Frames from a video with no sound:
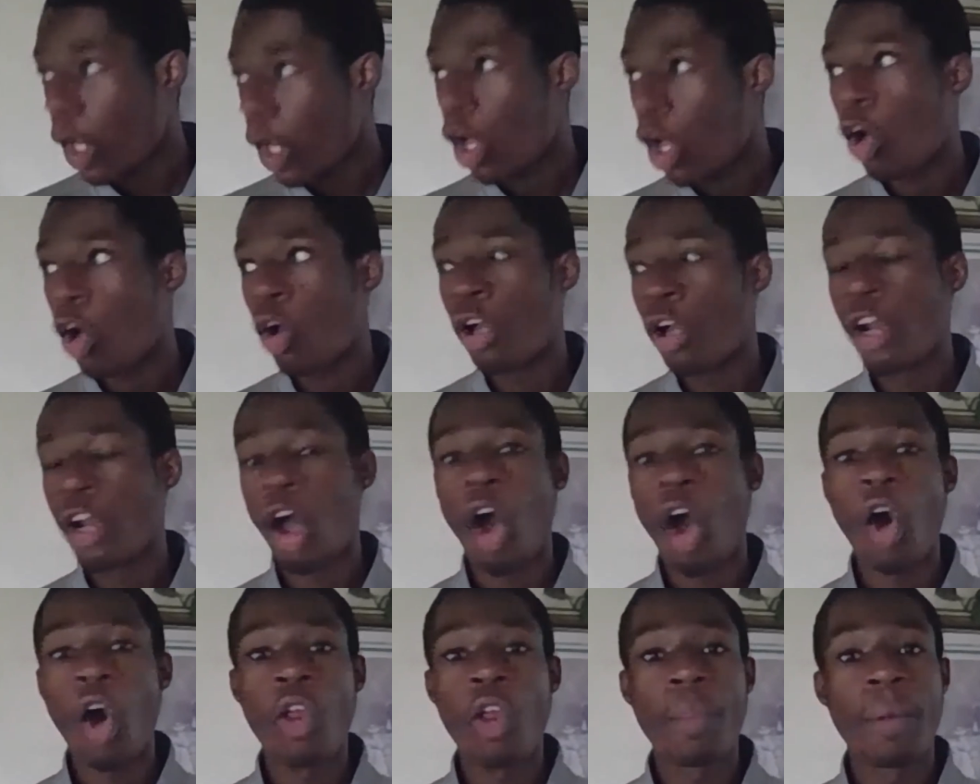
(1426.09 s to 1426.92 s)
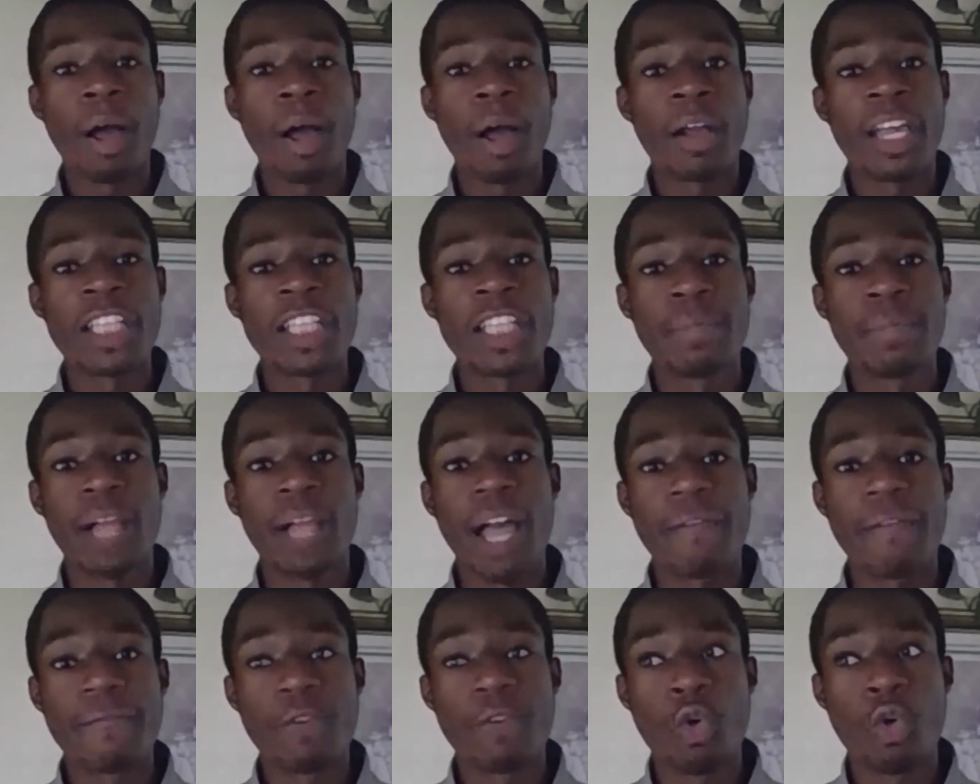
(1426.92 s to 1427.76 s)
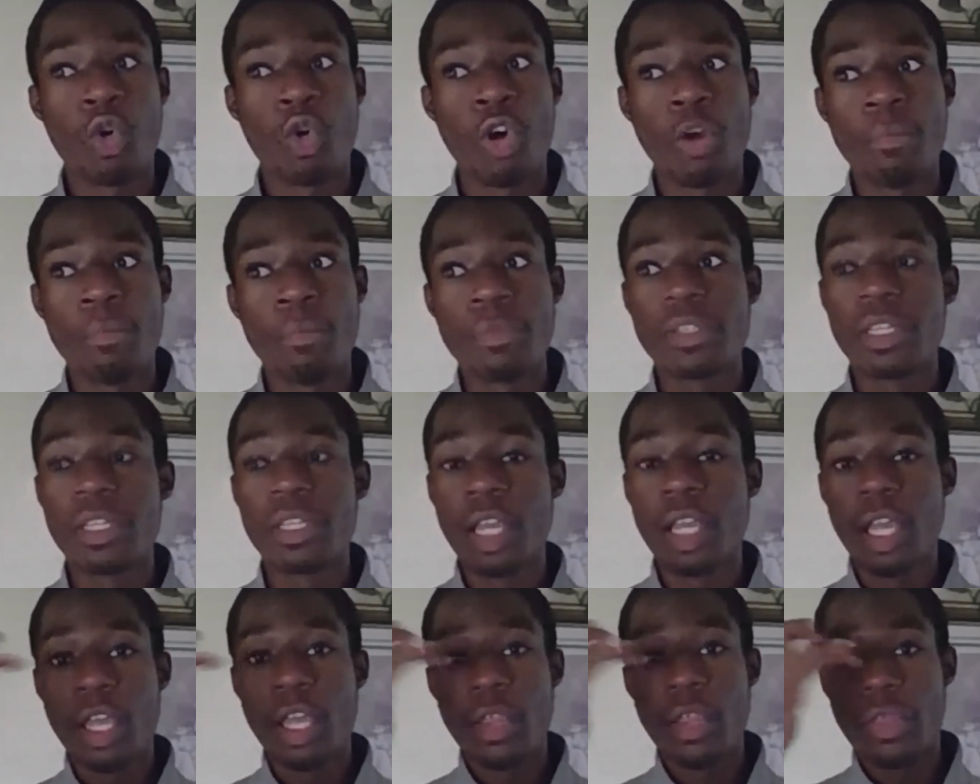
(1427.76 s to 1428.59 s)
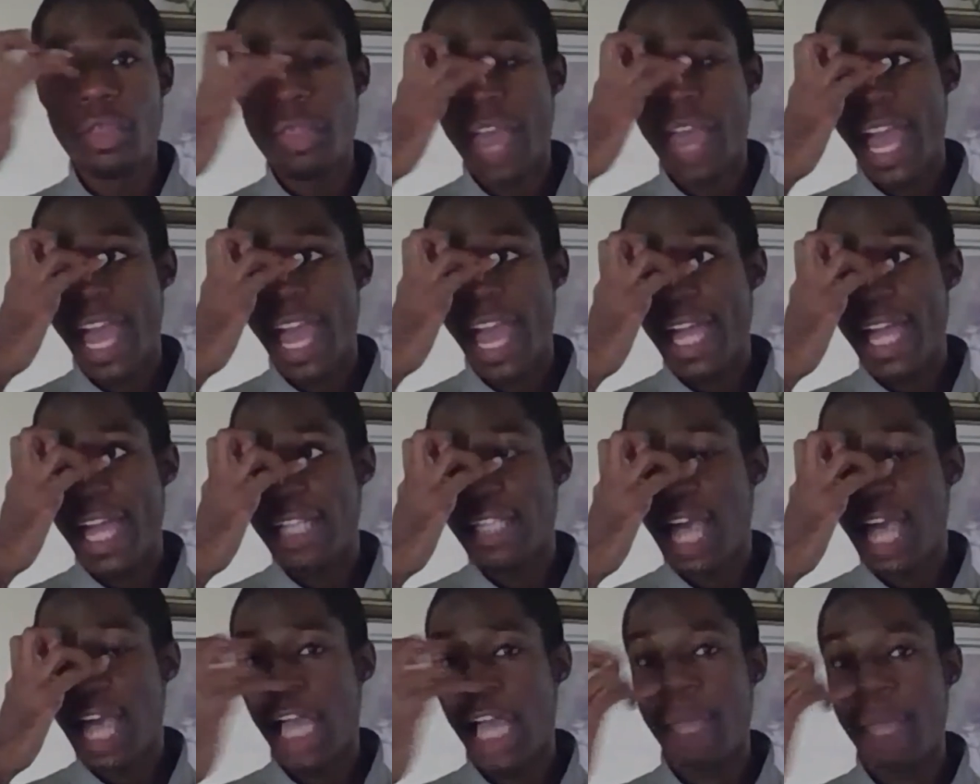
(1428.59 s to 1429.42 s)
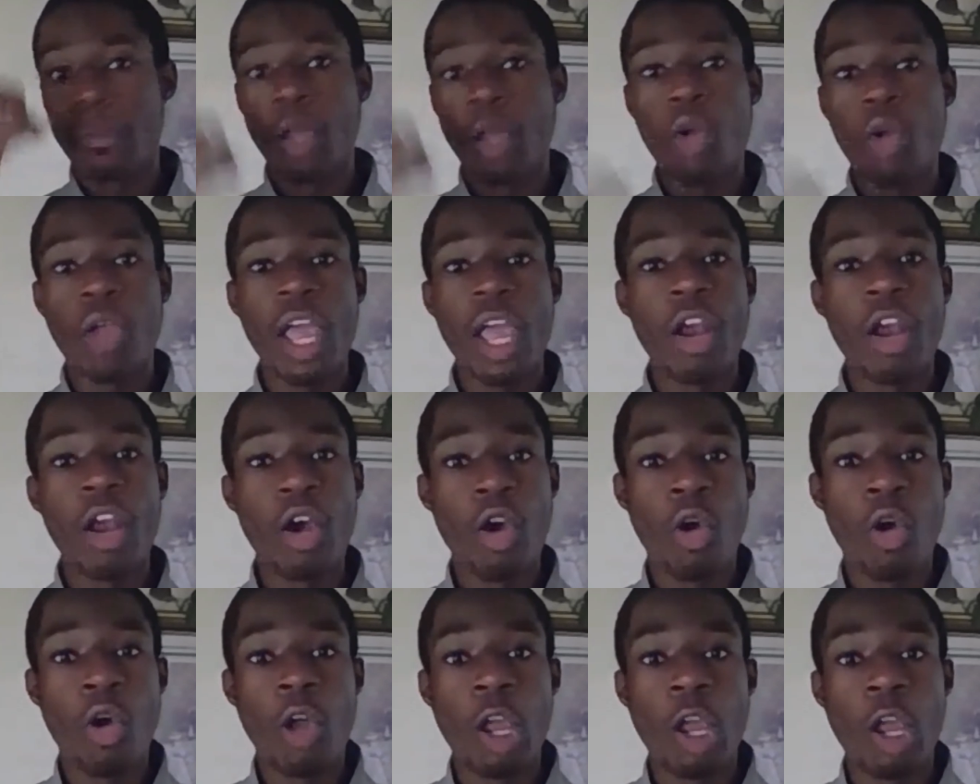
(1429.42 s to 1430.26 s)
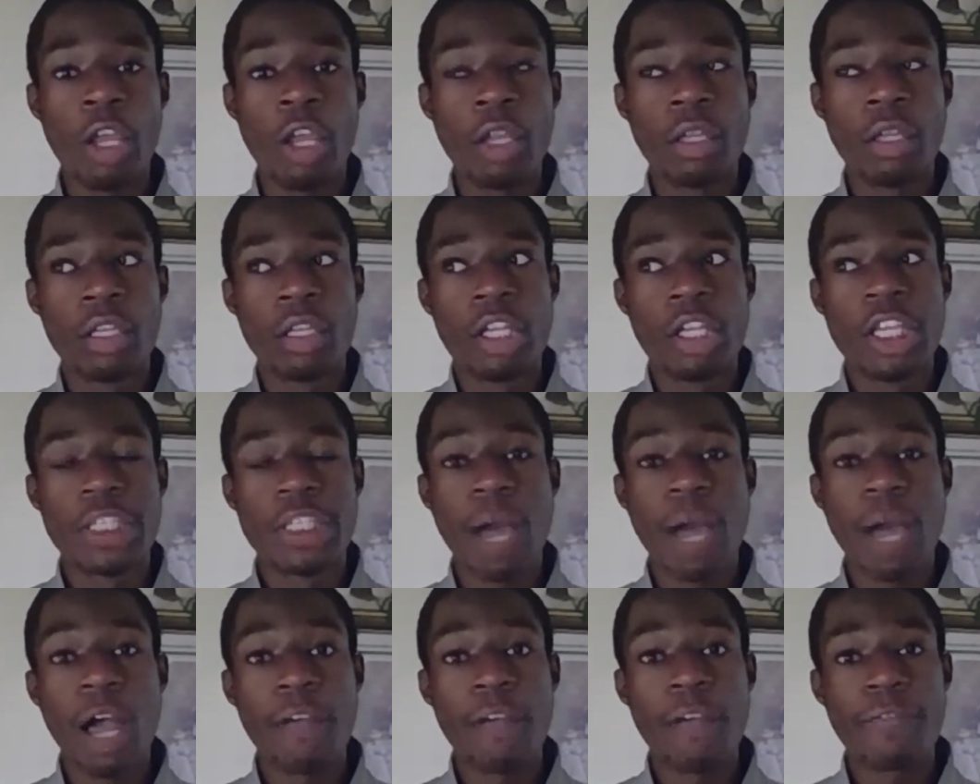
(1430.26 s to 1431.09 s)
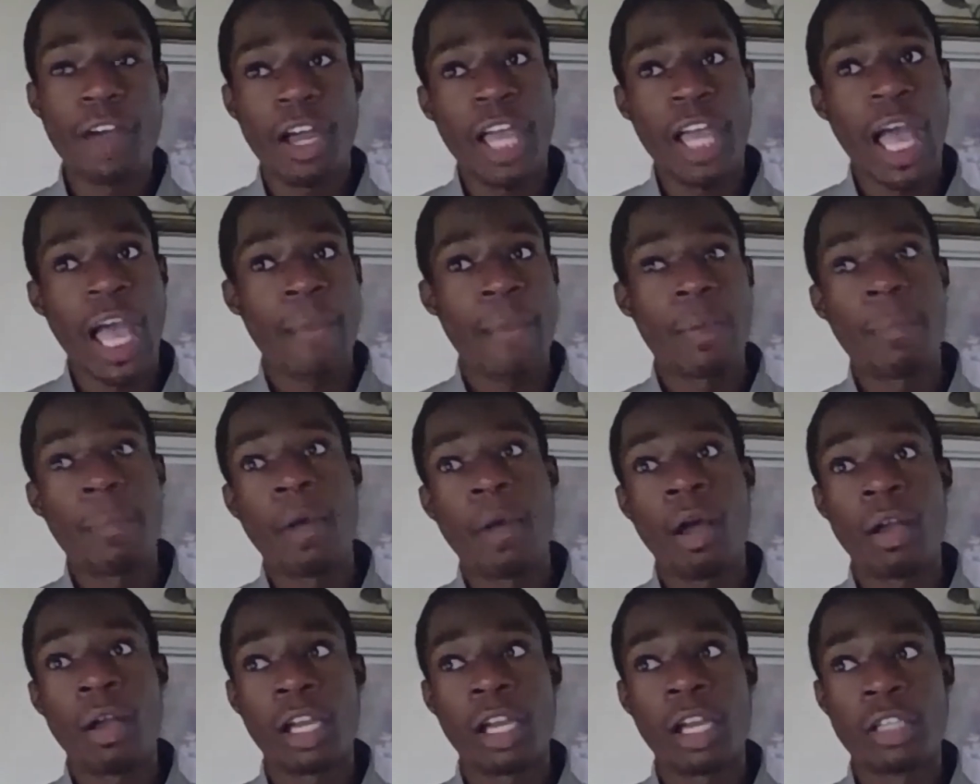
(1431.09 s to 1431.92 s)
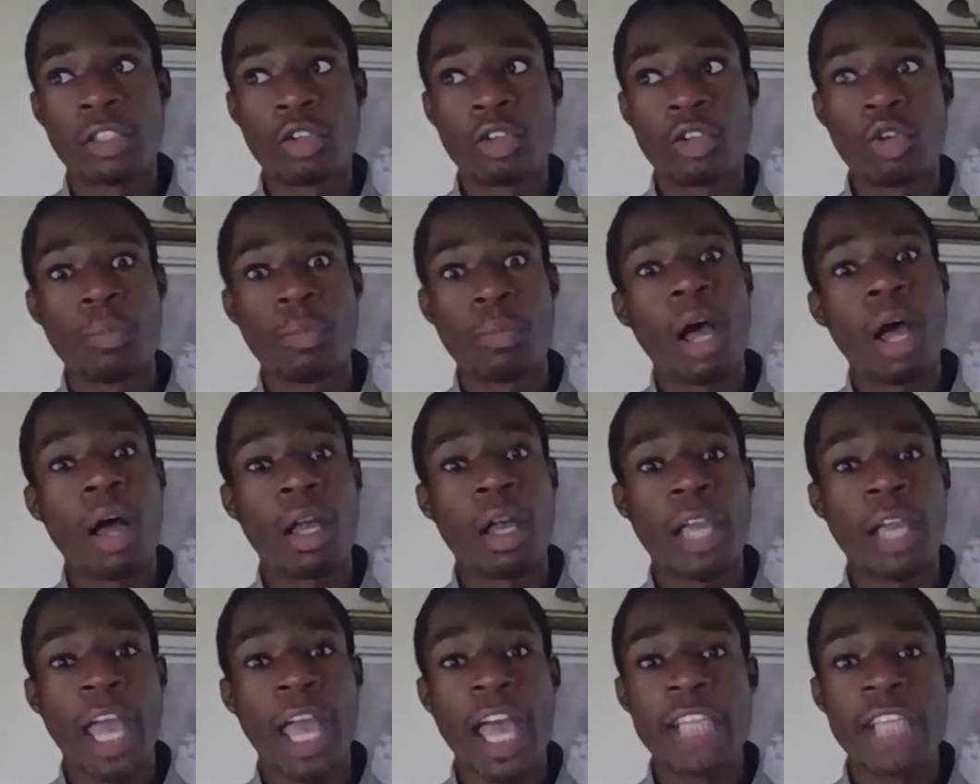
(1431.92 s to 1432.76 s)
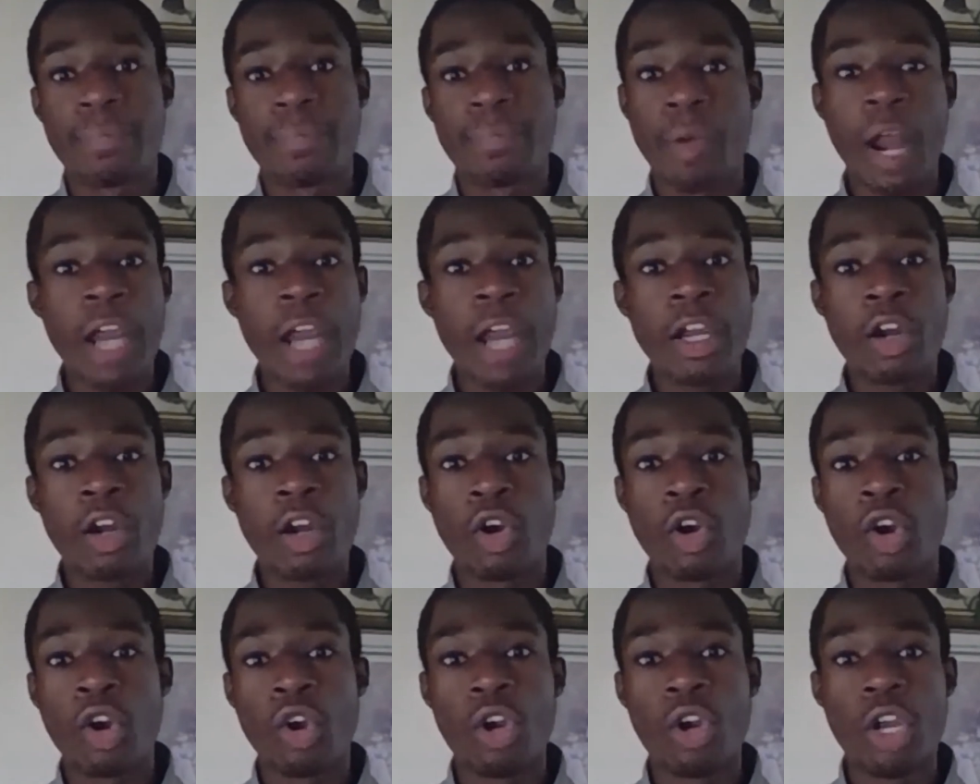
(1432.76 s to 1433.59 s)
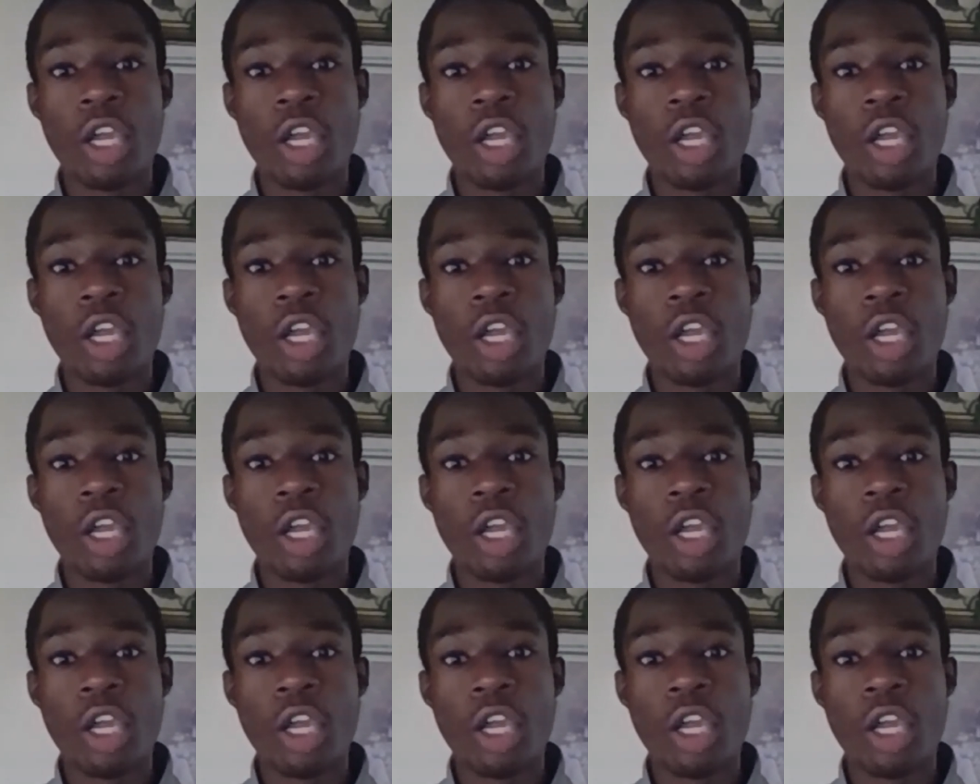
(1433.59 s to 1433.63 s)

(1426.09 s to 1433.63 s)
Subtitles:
on all the podcast platforms that I'm located on: Spotify, Apple Podcasts, Google Podcasts, Breaker,